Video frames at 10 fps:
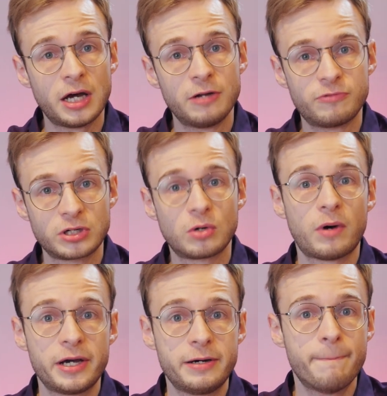and
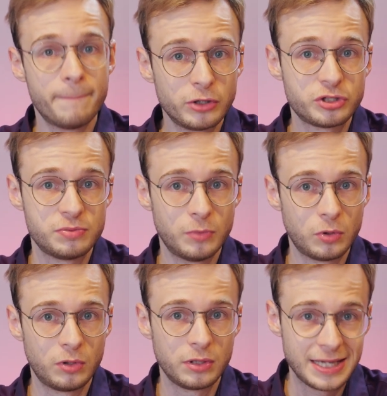require much more